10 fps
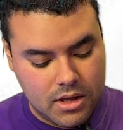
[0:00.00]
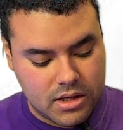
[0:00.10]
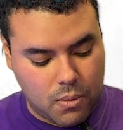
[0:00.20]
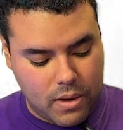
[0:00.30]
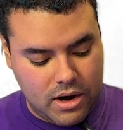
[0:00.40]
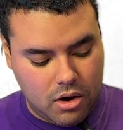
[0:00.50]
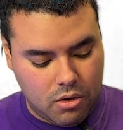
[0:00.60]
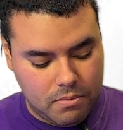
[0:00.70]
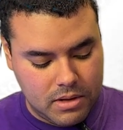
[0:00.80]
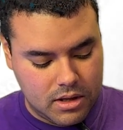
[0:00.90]
he went
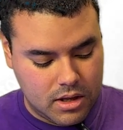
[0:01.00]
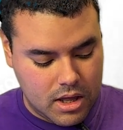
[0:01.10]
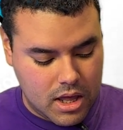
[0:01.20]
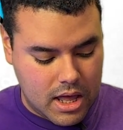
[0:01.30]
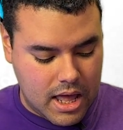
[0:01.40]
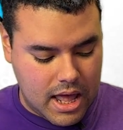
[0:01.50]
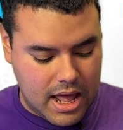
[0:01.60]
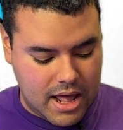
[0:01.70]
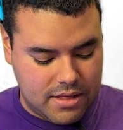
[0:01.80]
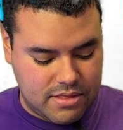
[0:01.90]
home
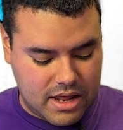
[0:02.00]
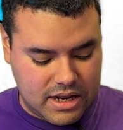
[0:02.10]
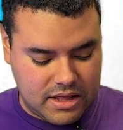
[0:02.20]
and then